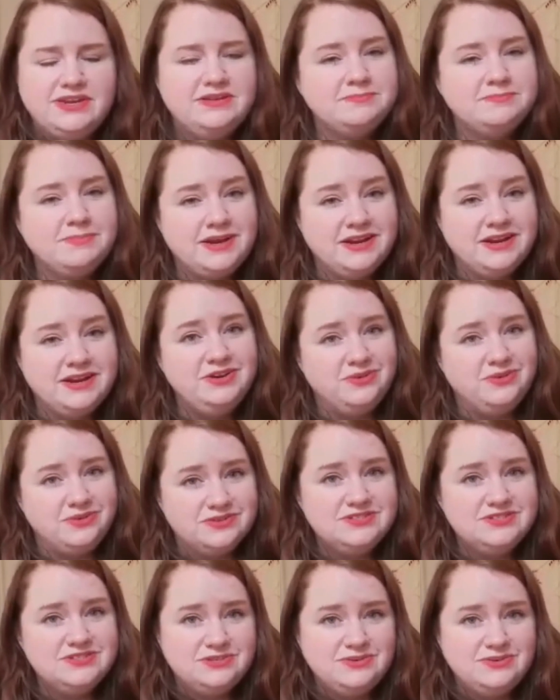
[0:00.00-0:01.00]
that it's better
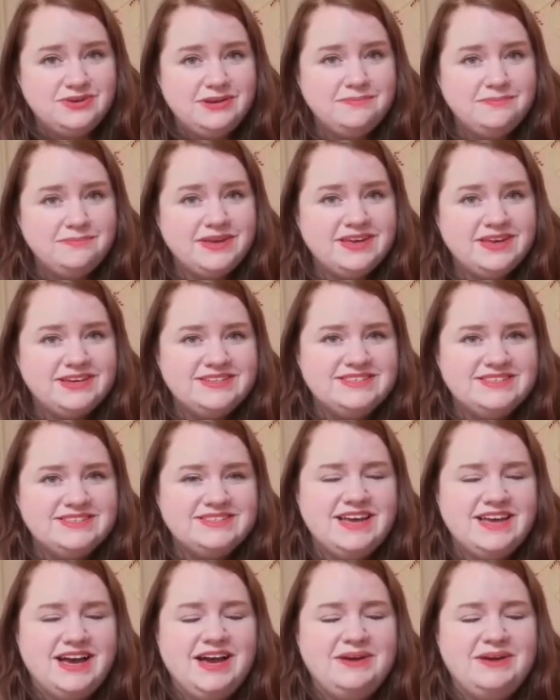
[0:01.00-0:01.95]
not to do it because